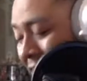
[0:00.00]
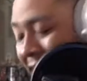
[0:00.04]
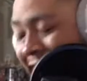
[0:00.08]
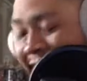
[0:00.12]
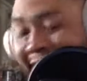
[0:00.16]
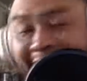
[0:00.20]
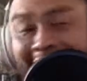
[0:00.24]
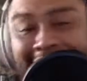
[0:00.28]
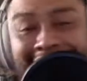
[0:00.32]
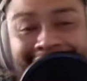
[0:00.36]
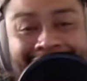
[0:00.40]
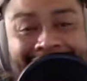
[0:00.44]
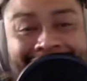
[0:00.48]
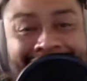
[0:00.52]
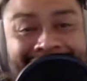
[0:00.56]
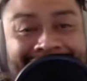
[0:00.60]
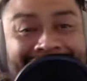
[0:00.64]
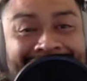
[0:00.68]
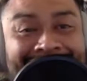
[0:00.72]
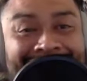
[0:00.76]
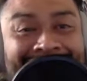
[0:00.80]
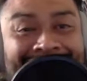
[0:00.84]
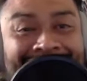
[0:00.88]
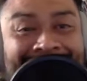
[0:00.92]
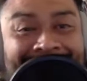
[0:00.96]
that,
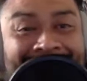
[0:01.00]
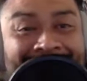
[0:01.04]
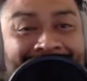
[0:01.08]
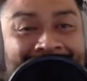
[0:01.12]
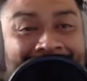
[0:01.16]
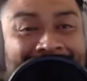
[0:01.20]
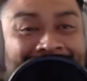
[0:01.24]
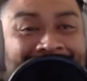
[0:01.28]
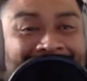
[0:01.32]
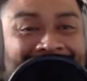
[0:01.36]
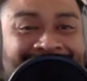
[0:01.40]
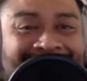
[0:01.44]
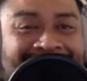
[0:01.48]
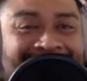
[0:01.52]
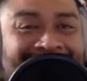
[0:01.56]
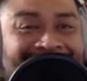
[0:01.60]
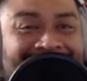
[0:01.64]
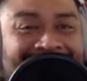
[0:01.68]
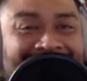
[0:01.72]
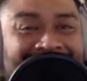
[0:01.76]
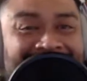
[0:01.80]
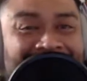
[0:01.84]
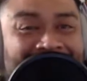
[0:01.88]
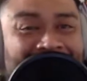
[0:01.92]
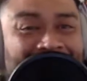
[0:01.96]
like this is
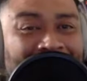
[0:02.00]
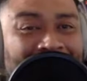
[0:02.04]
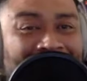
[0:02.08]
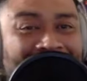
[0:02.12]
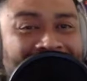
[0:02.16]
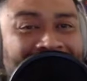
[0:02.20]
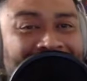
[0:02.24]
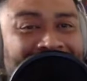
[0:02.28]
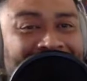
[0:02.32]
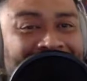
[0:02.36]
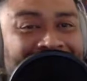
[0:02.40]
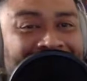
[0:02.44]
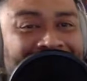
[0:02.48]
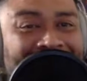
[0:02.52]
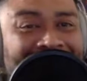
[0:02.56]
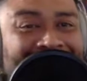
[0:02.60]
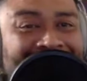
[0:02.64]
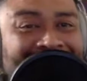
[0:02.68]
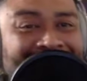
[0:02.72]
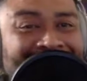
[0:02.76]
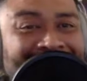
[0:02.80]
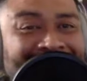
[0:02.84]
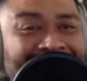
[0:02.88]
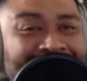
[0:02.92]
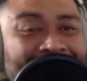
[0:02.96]
Days of Our Lives,
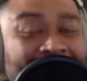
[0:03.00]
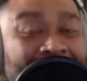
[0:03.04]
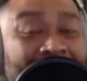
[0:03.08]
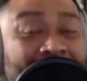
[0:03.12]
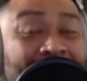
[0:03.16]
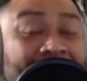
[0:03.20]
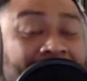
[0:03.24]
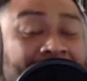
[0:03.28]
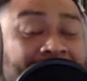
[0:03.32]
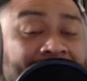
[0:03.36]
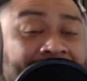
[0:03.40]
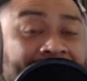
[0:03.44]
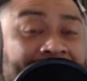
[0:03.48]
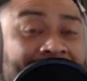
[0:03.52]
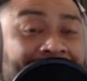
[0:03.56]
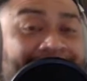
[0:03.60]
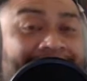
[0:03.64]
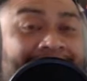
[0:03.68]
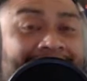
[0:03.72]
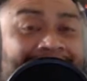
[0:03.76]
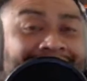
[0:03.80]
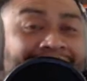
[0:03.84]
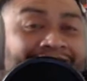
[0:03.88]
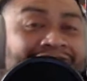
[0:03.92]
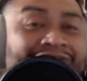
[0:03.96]
guys. I mean, she must have found
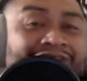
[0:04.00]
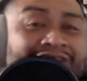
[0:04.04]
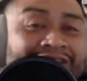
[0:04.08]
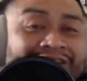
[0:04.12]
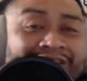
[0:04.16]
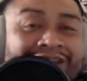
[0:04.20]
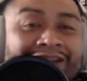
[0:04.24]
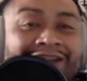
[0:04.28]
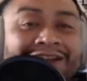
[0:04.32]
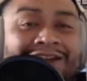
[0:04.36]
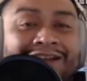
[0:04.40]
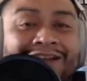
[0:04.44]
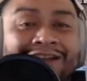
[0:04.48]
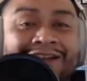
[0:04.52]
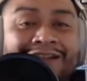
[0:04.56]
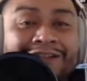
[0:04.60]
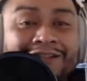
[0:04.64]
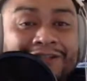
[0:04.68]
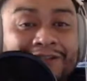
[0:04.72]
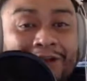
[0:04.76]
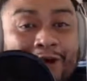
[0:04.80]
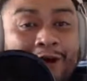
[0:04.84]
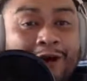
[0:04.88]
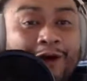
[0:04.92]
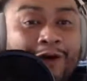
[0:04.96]
out that she
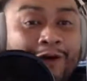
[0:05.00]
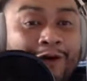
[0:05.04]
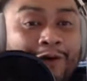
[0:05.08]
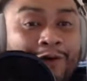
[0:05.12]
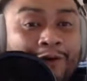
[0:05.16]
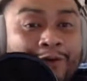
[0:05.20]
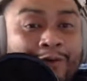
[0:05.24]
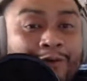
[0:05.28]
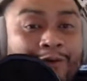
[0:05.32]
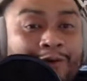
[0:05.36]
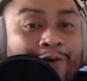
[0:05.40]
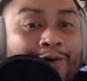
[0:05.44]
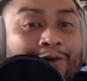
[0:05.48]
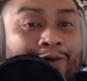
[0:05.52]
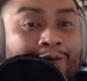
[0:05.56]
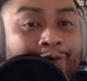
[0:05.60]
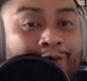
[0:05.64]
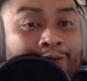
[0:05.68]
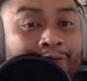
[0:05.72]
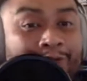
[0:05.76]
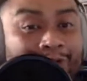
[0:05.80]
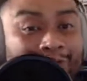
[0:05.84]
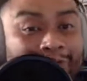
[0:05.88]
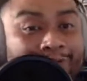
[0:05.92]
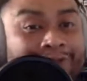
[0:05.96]
saw
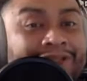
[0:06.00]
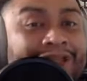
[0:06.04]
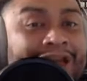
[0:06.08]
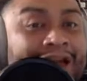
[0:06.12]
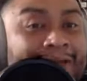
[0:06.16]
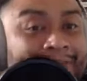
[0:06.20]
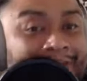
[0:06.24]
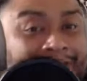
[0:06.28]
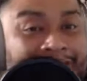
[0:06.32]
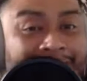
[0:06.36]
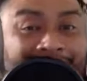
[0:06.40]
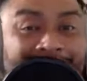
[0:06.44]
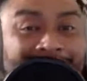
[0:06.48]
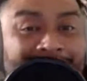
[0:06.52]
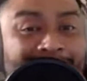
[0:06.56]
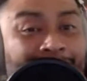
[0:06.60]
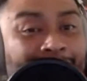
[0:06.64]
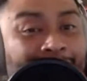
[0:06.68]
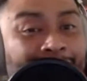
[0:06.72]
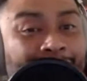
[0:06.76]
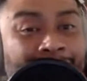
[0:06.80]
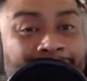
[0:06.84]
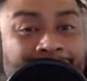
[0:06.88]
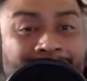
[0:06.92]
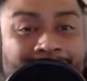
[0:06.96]
what was happening to good
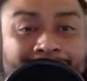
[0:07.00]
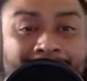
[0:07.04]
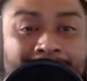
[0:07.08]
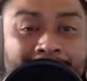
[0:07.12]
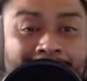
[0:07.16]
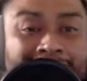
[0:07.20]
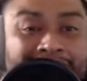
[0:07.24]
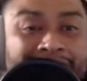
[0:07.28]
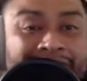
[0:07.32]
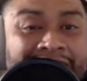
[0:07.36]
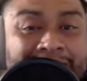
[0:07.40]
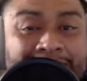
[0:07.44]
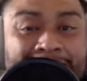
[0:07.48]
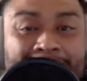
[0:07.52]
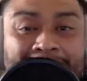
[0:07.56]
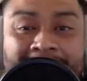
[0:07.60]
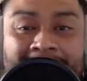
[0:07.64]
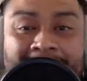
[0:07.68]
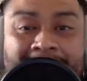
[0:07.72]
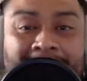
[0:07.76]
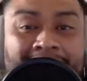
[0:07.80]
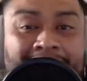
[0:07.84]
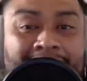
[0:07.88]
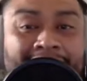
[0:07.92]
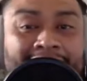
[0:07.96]
old Lance Keeper
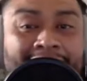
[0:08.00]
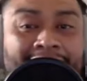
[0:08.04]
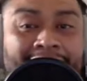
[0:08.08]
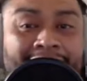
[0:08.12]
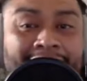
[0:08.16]
Healy,